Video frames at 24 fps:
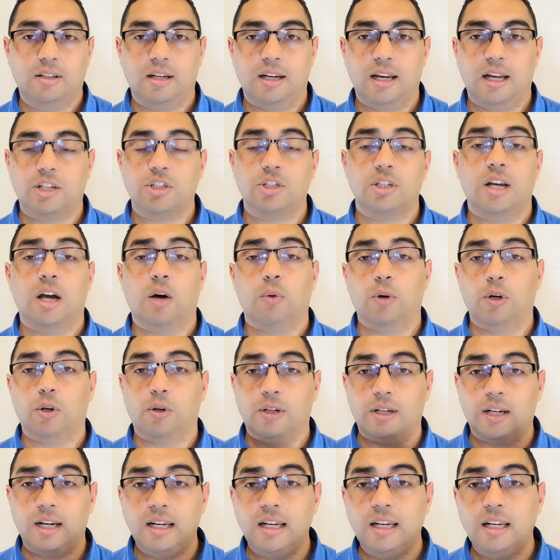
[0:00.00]
connection. Now we
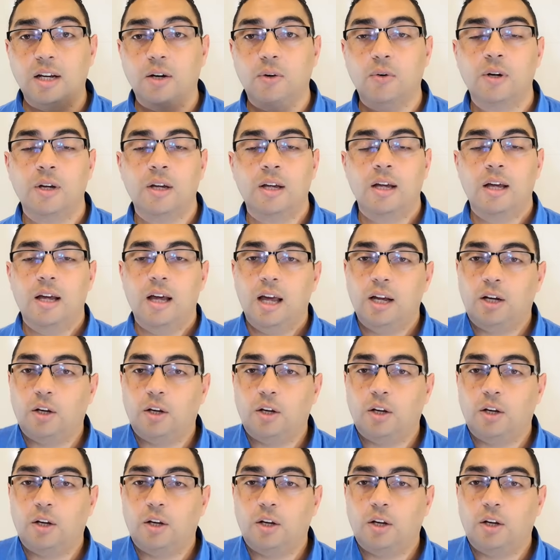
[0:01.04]
already know a